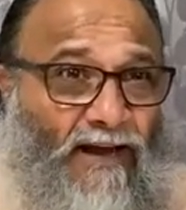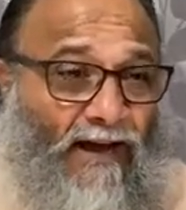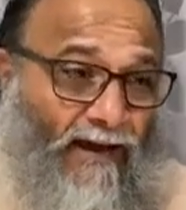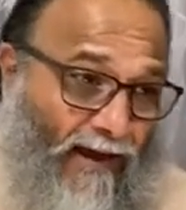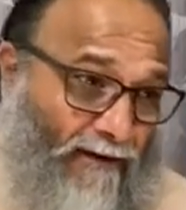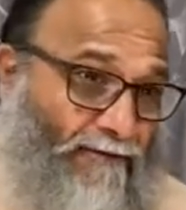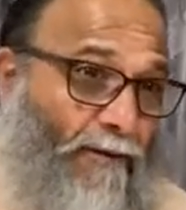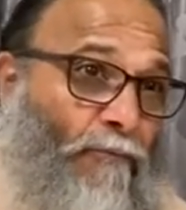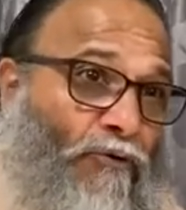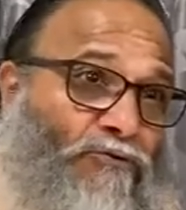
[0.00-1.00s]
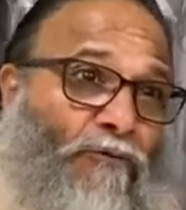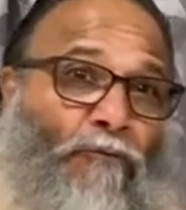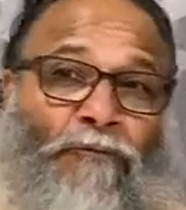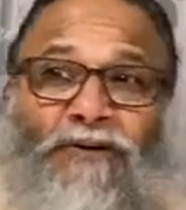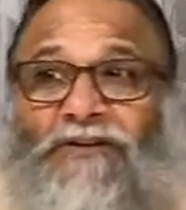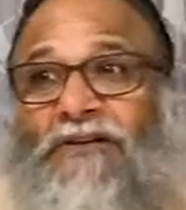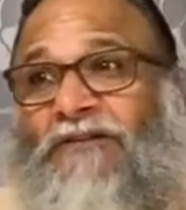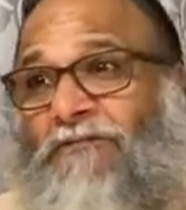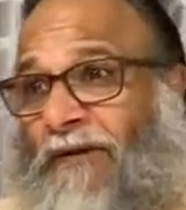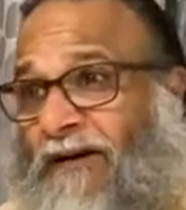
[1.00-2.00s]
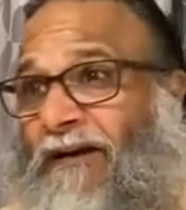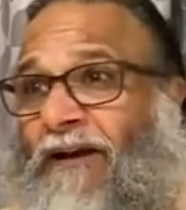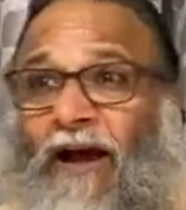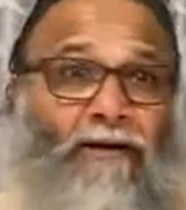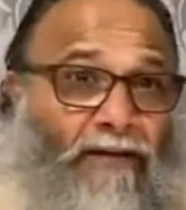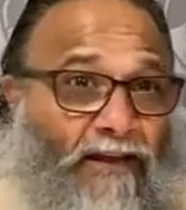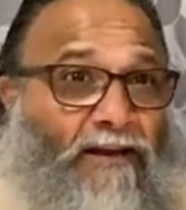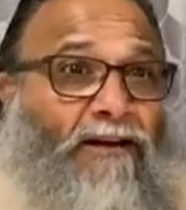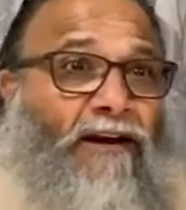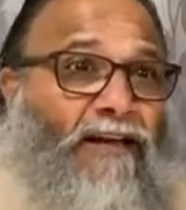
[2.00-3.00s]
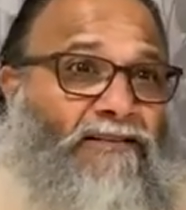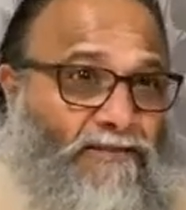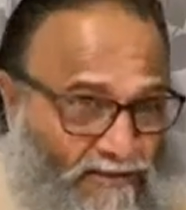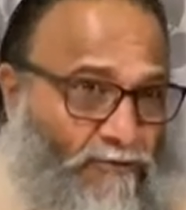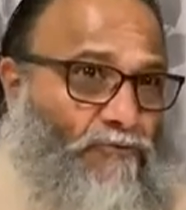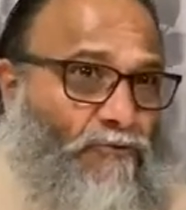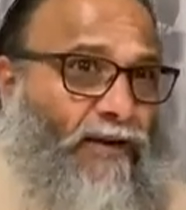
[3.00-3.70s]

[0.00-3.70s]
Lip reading: I have the books of Upanishads, but I have taken classes. She used to